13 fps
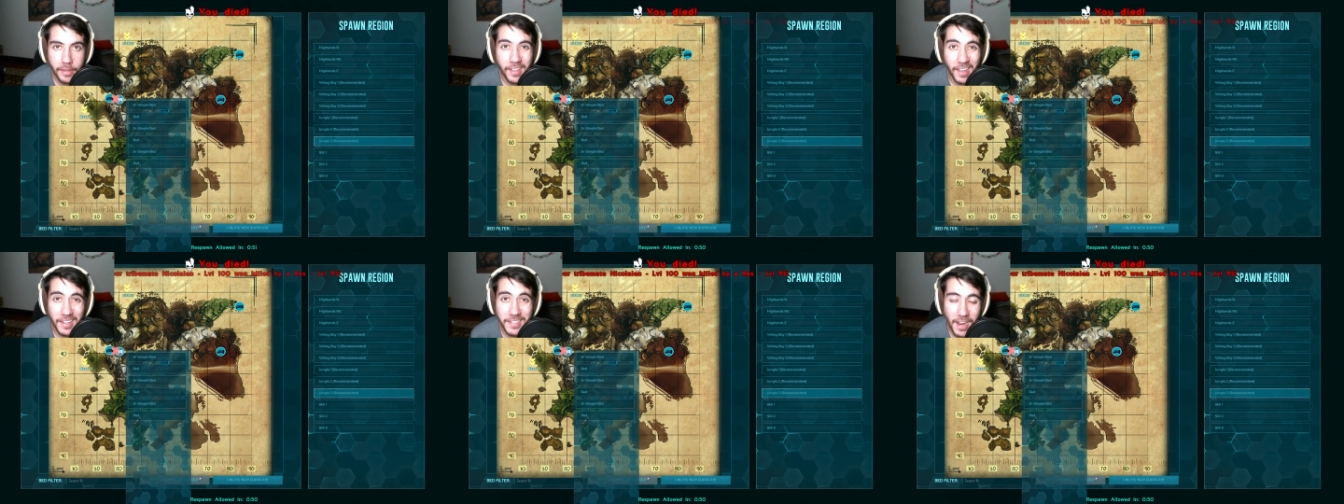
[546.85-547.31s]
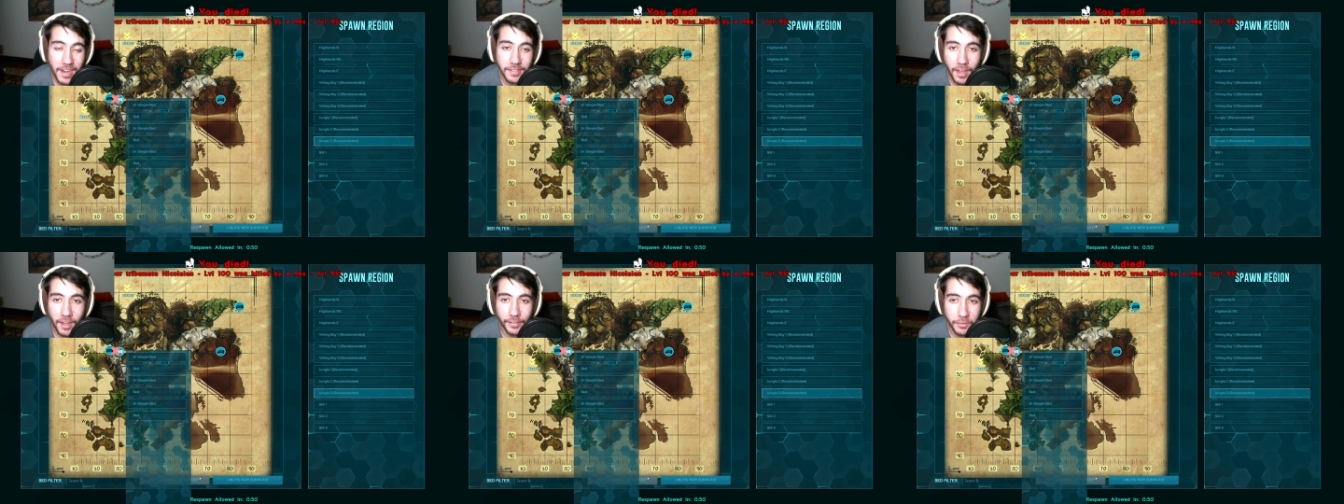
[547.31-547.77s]
I die a
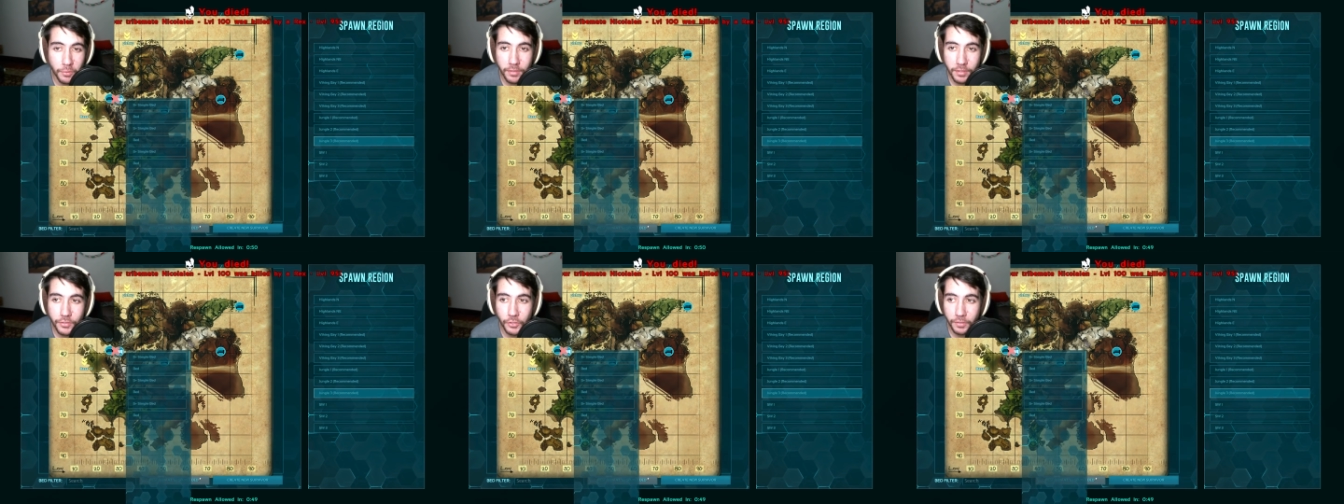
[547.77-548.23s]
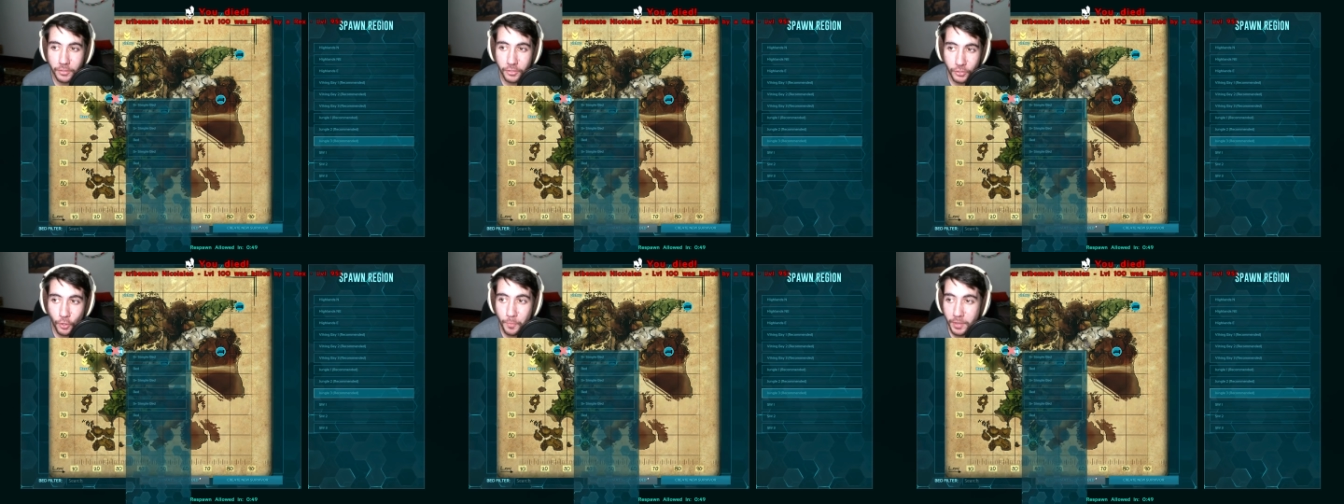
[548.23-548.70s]
lot. That's what this server is
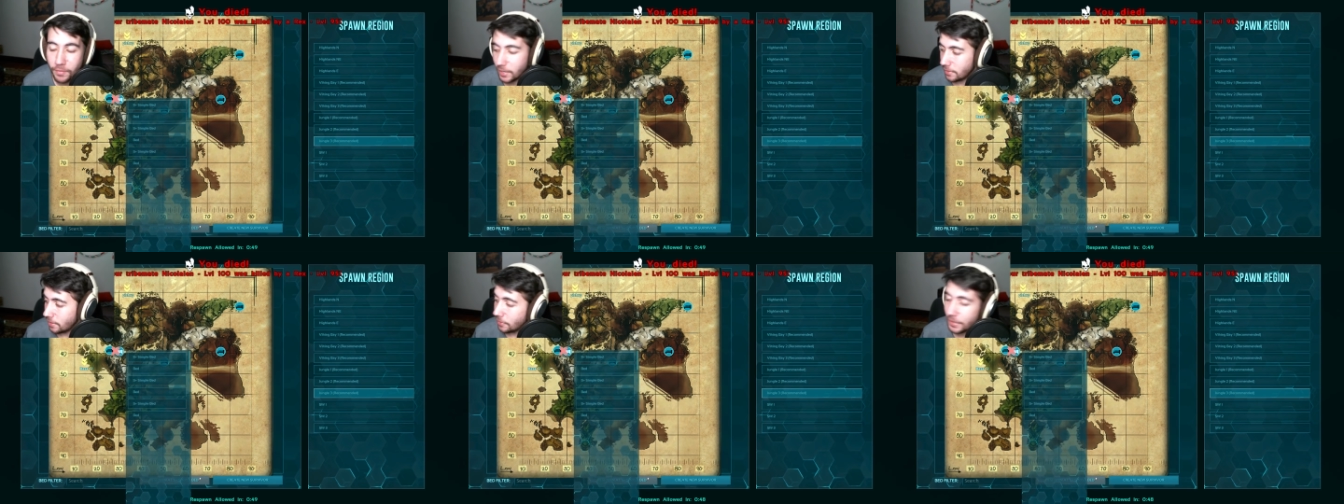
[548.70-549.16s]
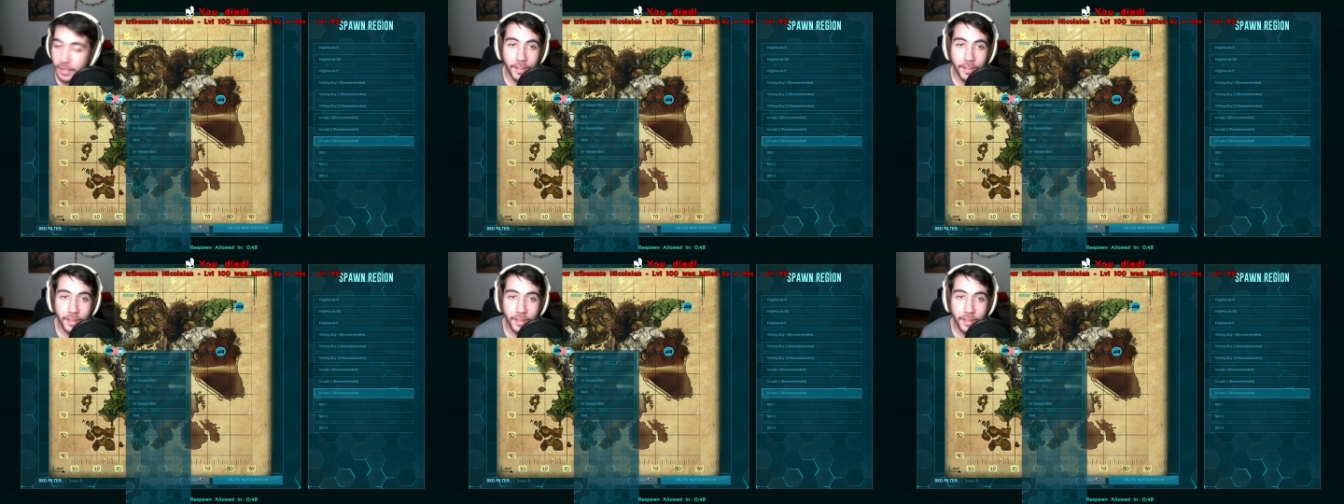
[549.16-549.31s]
showing me right now.